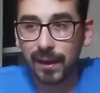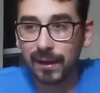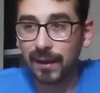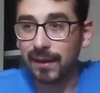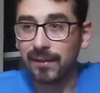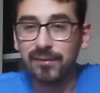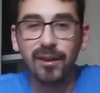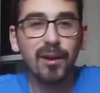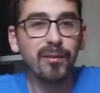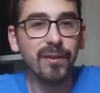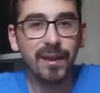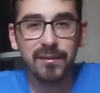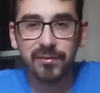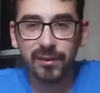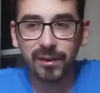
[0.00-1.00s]
and it's all
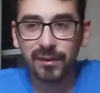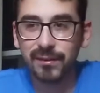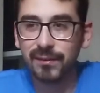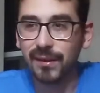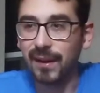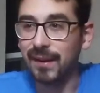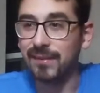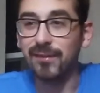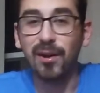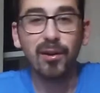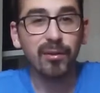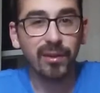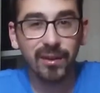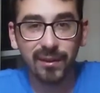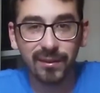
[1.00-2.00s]
different and it's
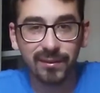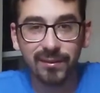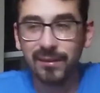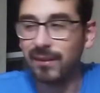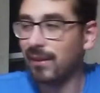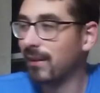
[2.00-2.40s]
all good.